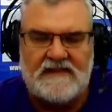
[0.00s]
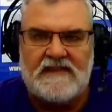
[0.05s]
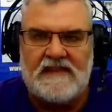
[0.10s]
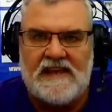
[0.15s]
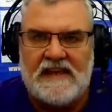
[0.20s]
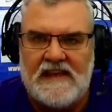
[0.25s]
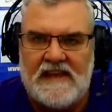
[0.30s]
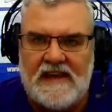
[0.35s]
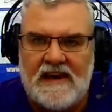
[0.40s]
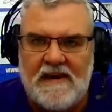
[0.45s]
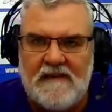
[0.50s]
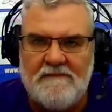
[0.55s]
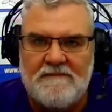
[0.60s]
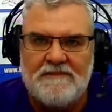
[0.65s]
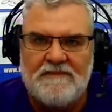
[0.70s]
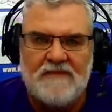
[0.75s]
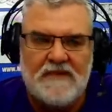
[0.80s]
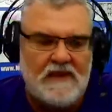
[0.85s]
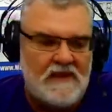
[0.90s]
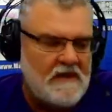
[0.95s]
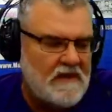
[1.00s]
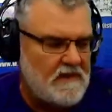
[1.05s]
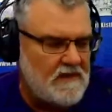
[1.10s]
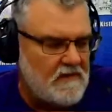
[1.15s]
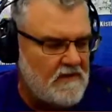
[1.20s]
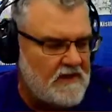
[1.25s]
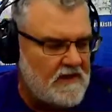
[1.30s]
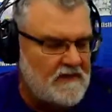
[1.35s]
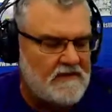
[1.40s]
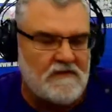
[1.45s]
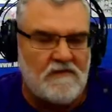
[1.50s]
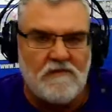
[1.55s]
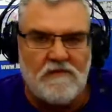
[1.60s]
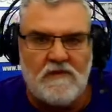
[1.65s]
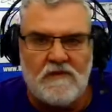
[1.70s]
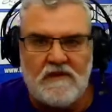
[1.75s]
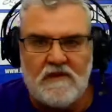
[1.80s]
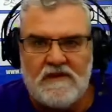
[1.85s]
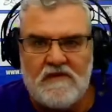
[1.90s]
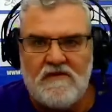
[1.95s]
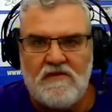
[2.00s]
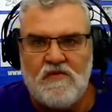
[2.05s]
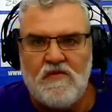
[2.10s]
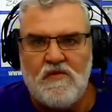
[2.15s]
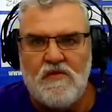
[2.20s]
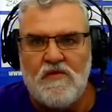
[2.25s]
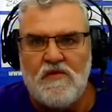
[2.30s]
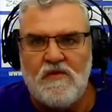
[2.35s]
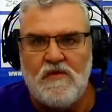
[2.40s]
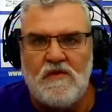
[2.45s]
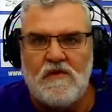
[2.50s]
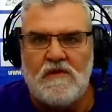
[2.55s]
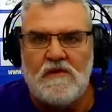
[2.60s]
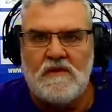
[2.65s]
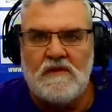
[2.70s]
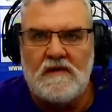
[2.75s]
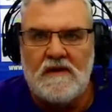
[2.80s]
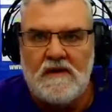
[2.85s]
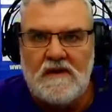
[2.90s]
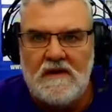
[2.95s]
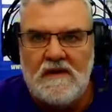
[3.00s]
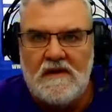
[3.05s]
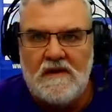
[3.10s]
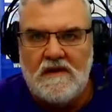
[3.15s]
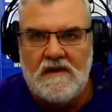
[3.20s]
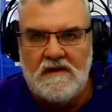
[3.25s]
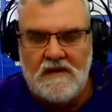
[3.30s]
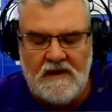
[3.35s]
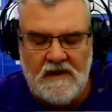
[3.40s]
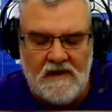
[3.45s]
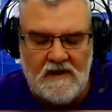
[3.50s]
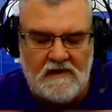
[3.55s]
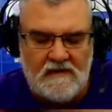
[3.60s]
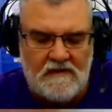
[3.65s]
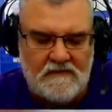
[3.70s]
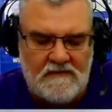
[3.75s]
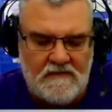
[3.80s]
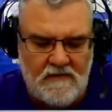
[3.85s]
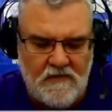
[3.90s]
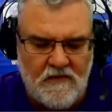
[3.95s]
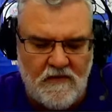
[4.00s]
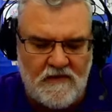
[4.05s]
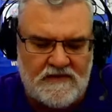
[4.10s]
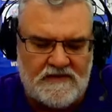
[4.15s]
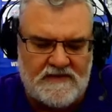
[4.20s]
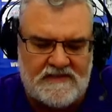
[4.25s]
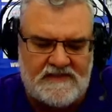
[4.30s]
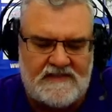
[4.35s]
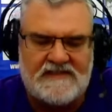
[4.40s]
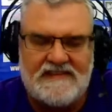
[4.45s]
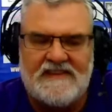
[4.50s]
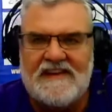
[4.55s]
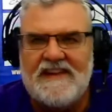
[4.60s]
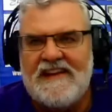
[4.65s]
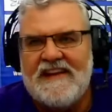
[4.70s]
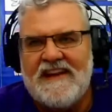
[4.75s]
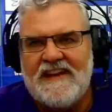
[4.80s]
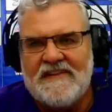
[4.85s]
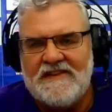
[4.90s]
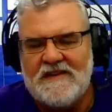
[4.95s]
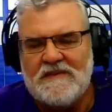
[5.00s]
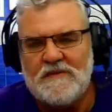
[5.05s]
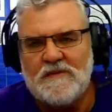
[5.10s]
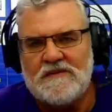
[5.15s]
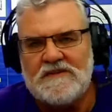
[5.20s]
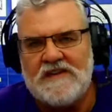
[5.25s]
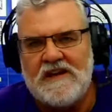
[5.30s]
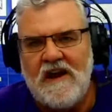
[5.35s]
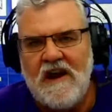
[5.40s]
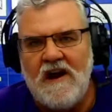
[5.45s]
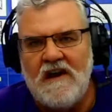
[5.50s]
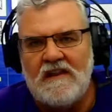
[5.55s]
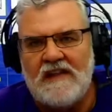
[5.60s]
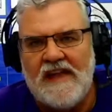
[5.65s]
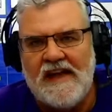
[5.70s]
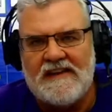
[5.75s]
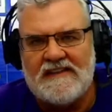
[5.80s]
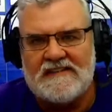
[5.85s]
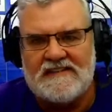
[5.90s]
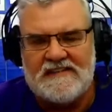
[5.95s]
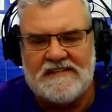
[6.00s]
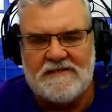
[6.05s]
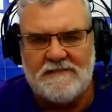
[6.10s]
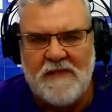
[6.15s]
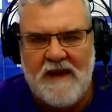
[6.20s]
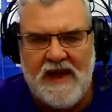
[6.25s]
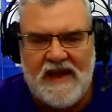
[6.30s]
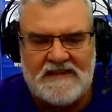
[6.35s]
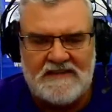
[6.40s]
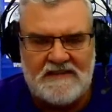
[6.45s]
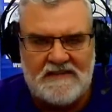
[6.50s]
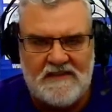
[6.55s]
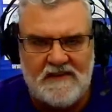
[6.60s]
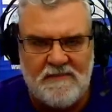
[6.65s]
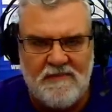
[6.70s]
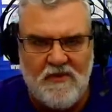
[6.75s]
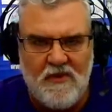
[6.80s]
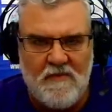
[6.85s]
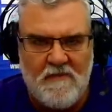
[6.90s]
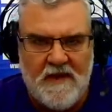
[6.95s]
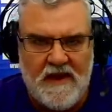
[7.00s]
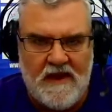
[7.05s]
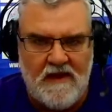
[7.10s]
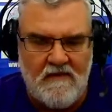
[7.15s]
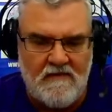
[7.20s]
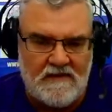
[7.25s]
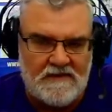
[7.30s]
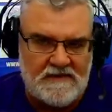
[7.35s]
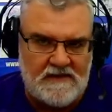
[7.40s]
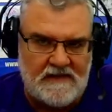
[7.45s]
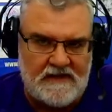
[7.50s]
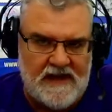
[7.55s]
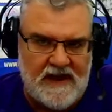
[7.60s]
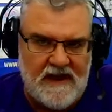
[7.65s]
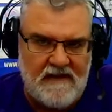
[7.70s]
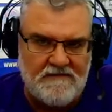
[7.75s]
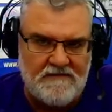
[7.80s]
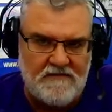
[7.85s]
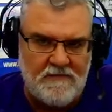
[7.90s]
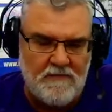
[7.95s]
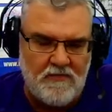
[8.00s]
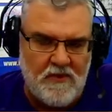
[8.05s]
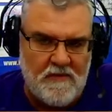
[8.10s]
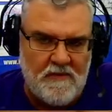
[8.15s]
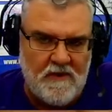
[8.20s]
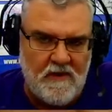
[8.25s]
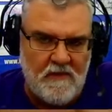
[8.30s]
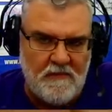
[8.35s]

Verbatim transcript: the uh, you get the really cool. Uh, of course, this this was the all access pass to the premiere into the after premiere